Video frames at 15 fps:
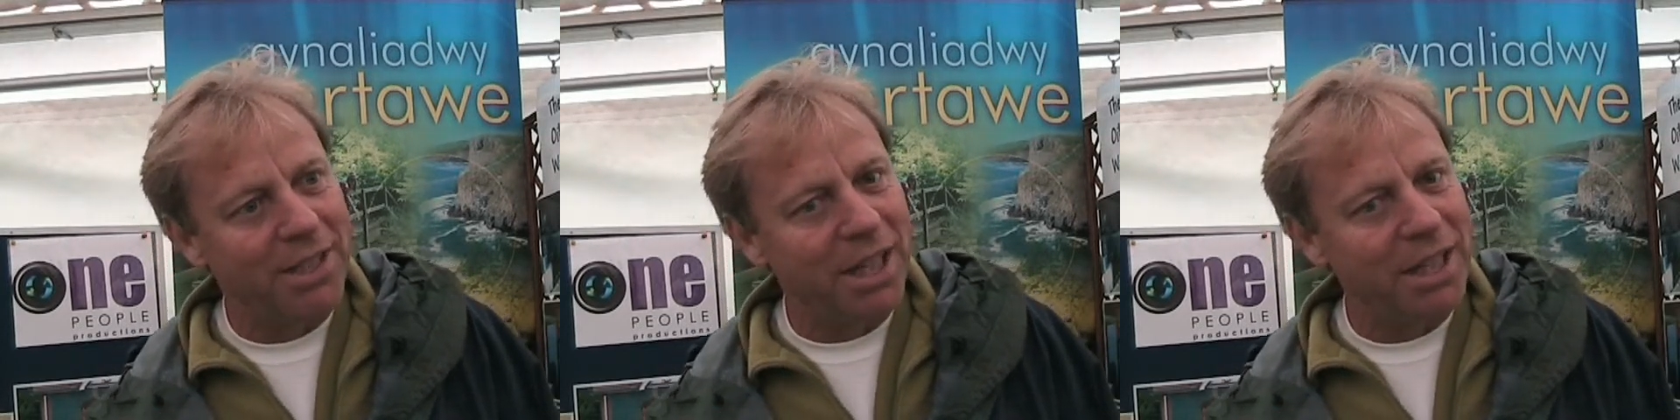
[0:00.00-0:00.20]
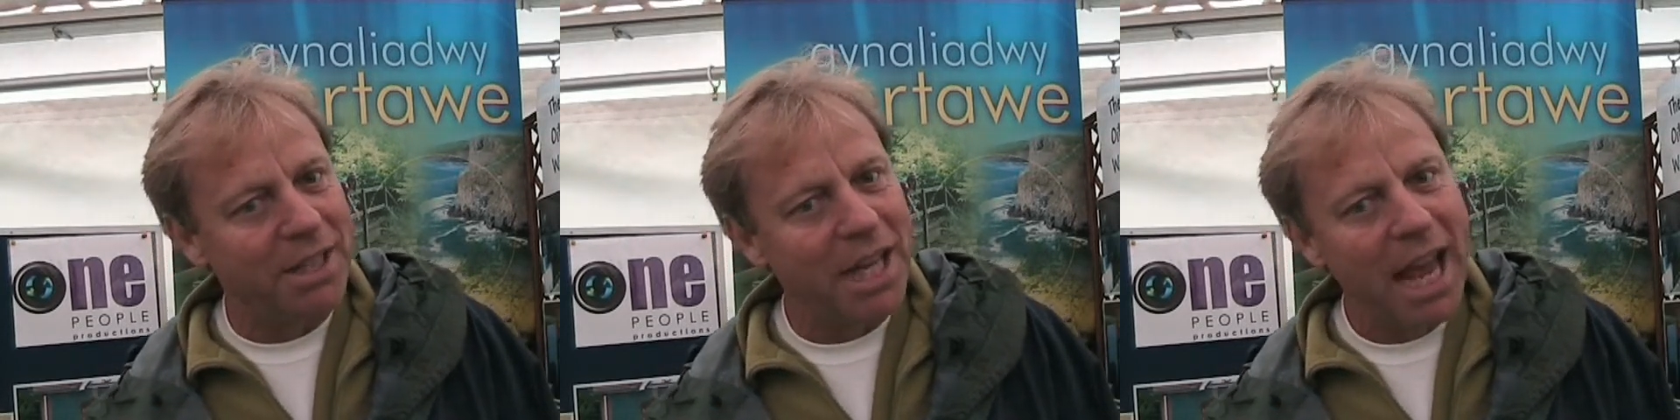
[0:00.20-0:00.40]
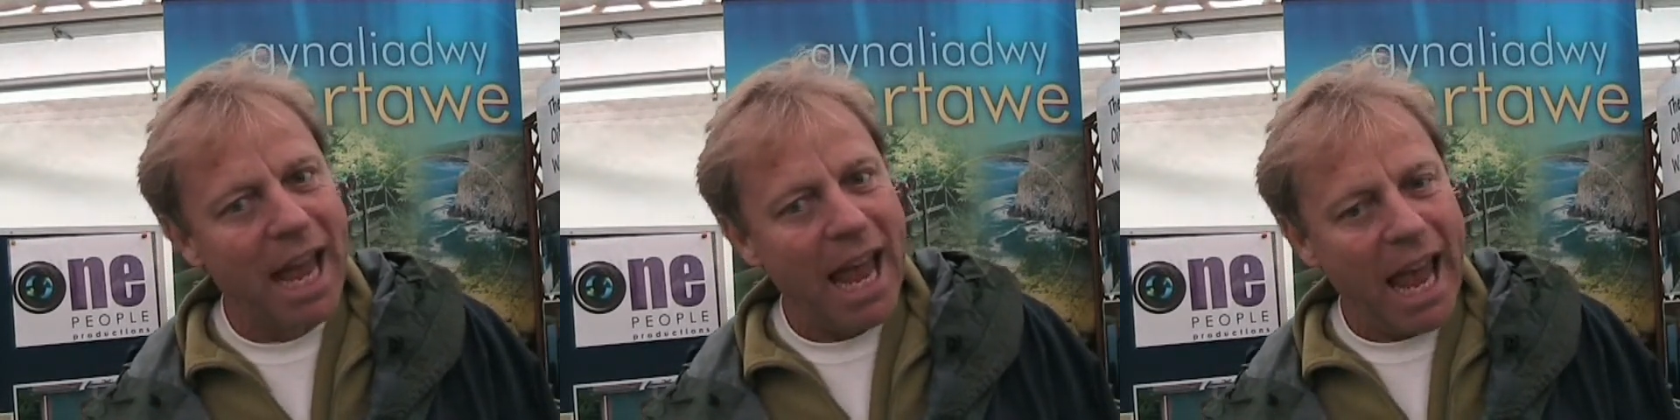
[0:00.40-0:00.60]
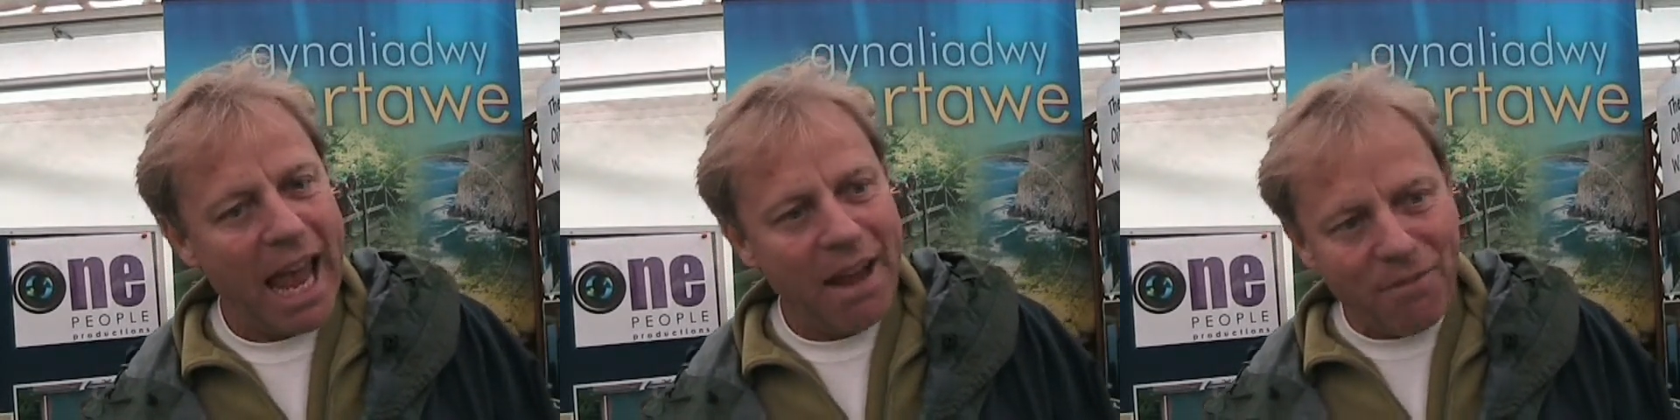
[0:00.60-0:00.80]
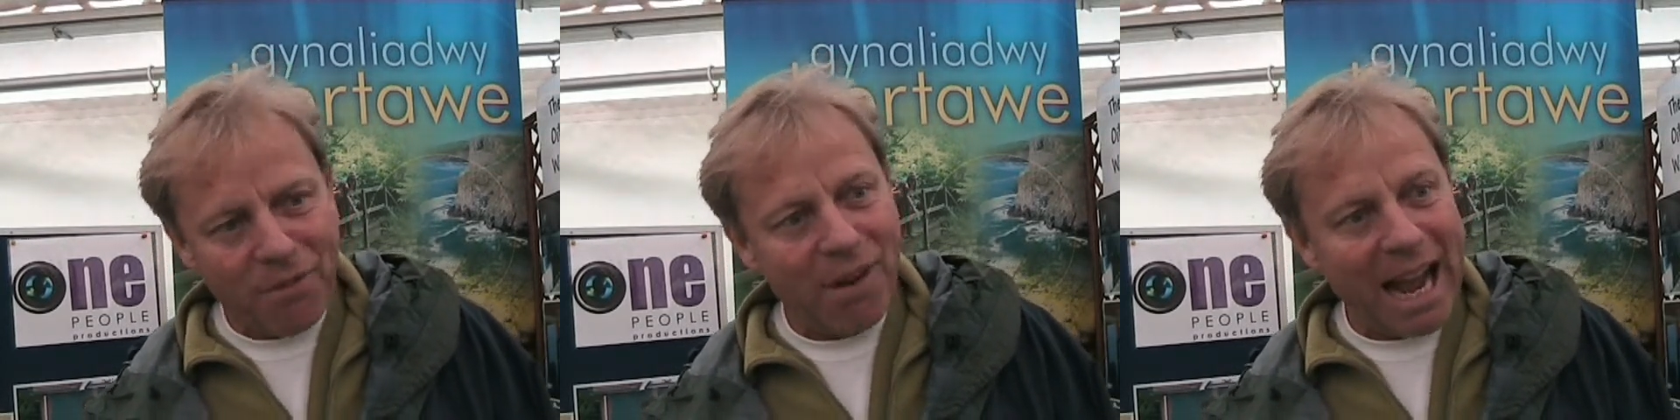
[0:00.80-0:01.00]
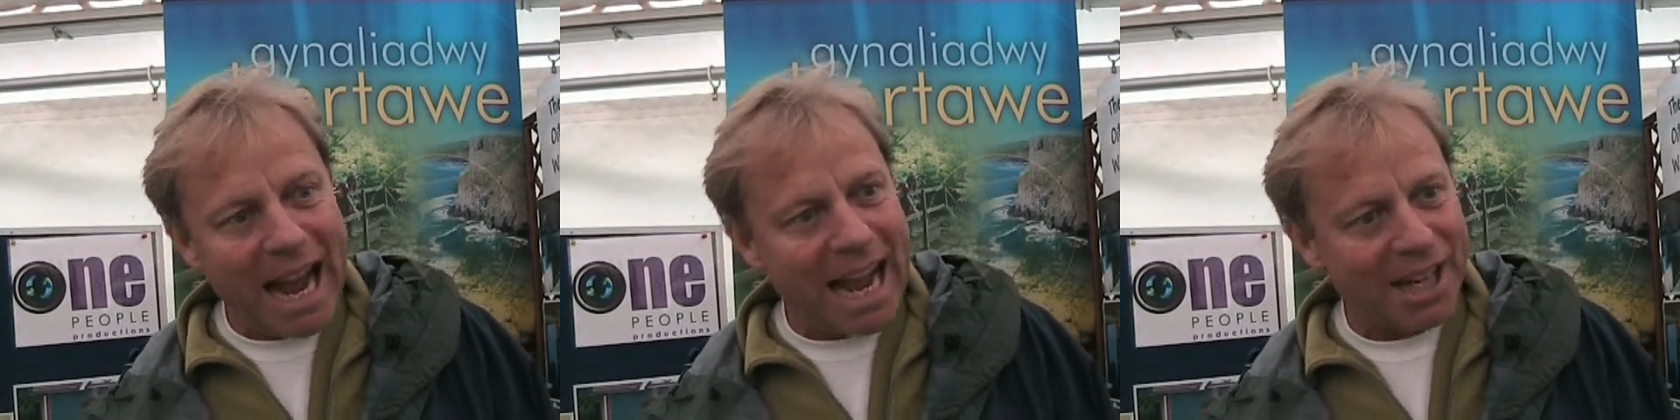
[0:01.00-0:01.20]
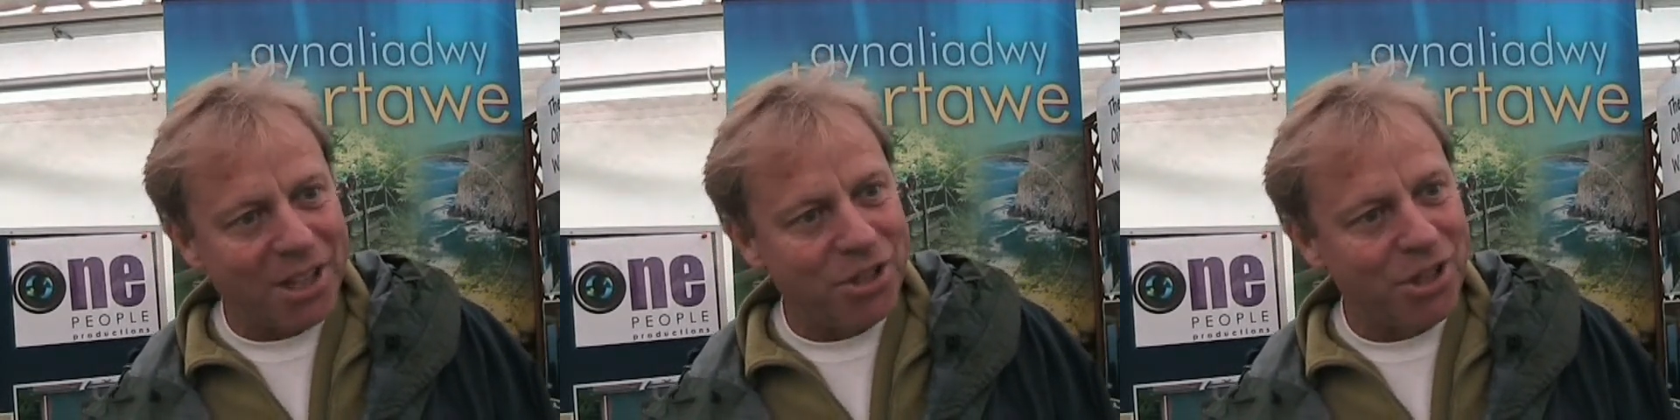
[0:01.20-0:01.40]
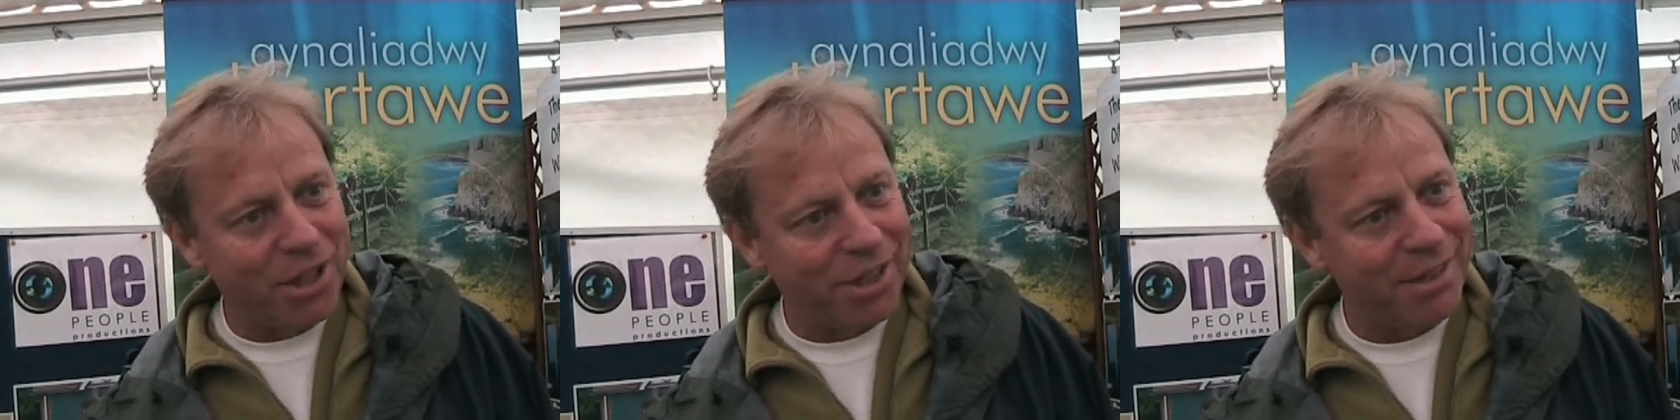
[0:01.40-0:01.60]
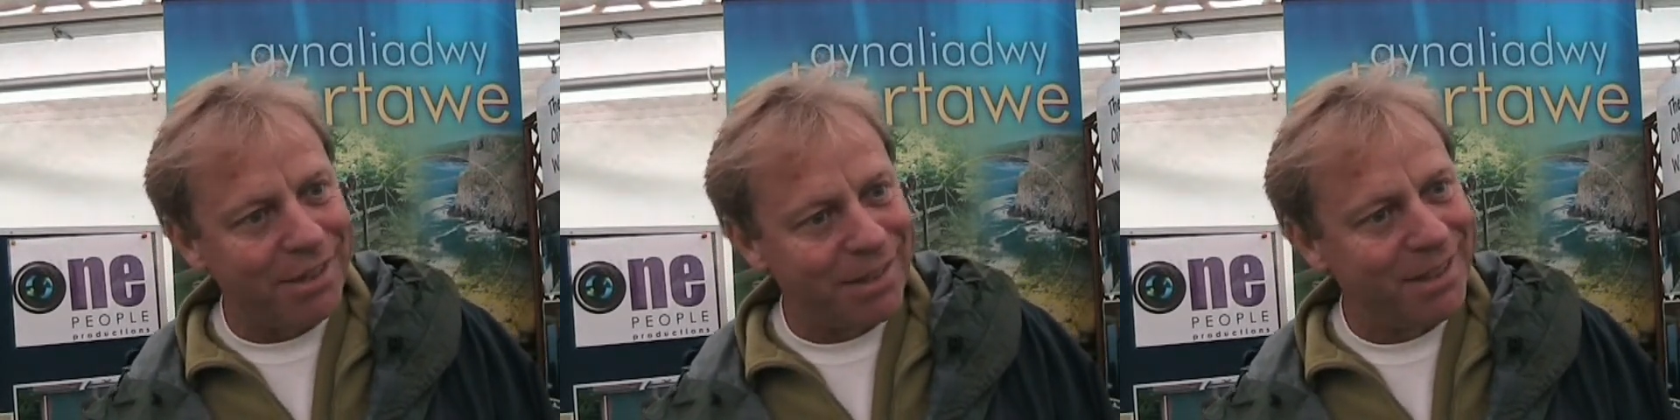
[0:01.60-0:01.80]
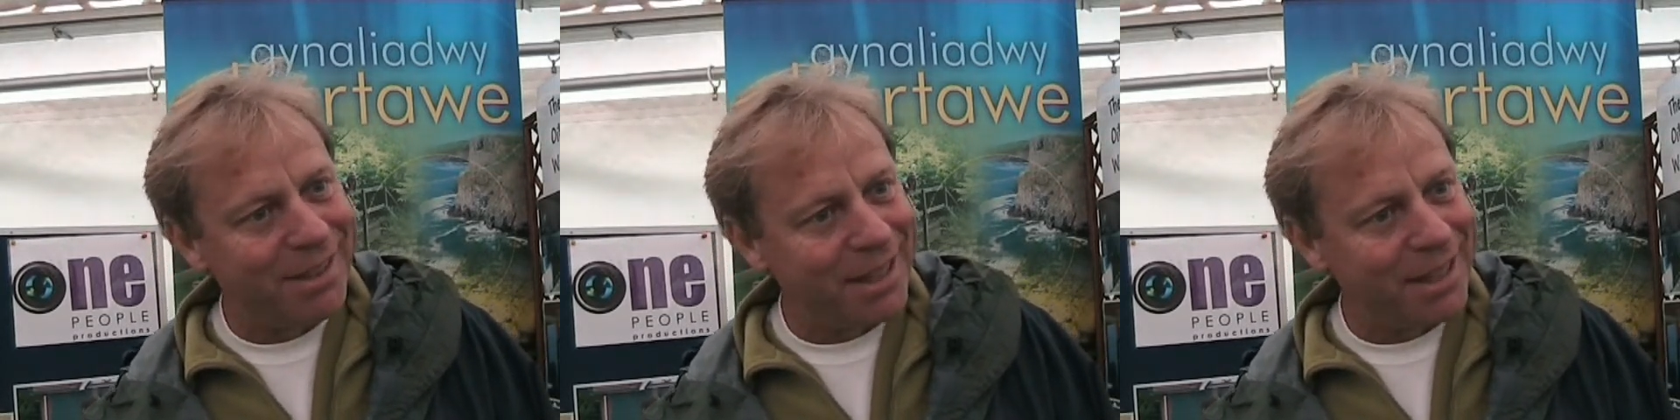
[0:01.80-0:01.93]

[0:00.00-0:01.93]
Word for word: that every action,